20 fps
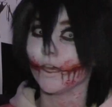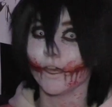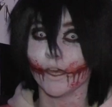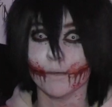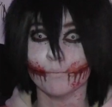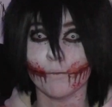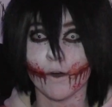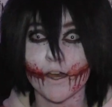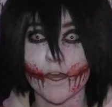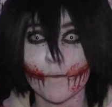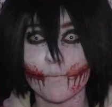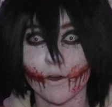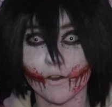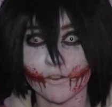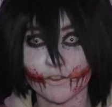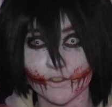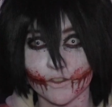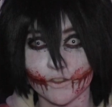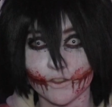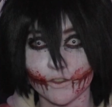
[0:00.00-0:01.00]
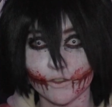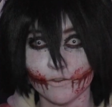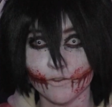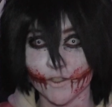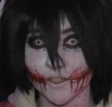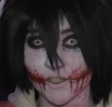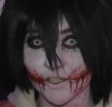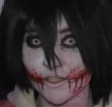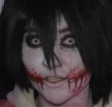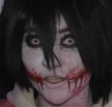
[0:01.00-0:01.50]
Am I about to do
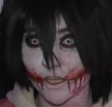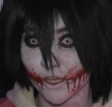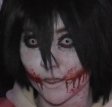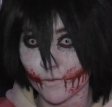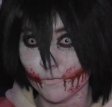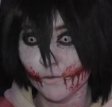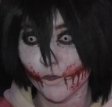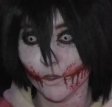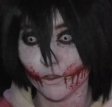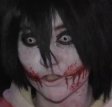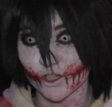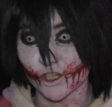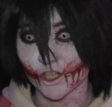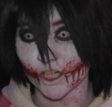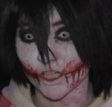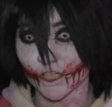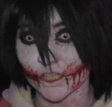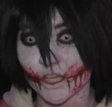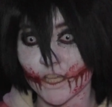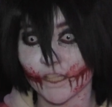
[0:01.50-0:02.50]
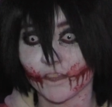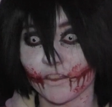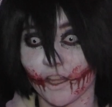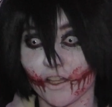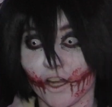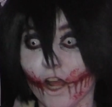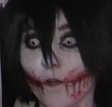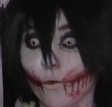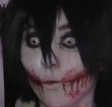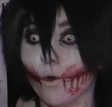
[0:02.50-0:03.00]
the same bullshit
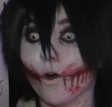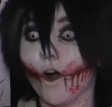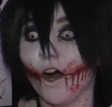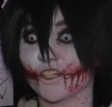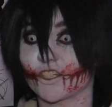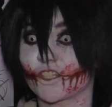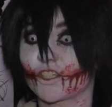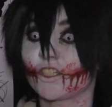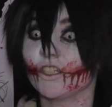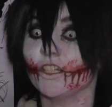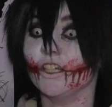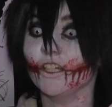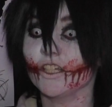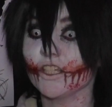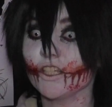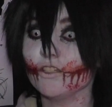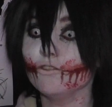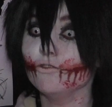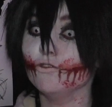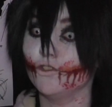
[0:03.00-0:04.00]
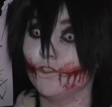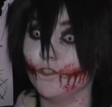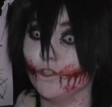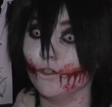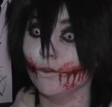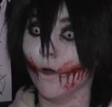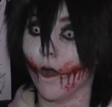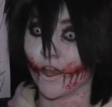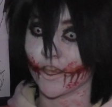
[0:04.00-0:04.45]
that I watched Liu do